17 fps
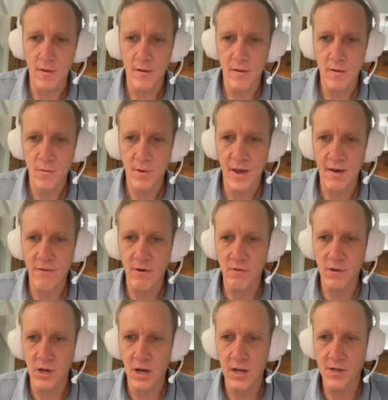we haven't
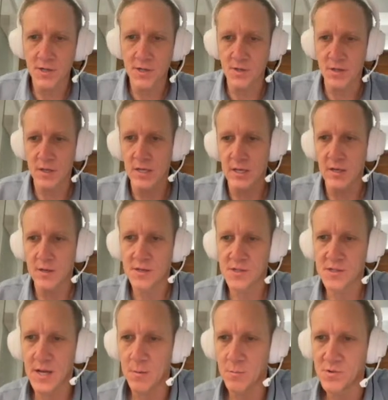even got to the
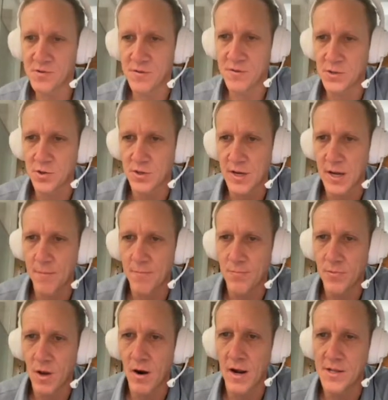stems feature yet.
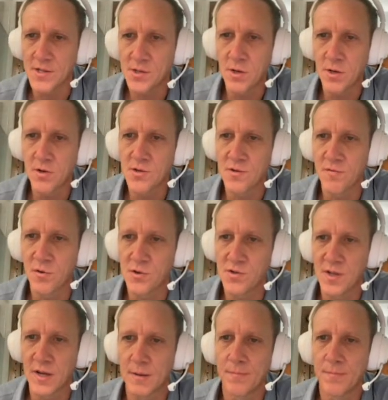All right, so here's the first thing.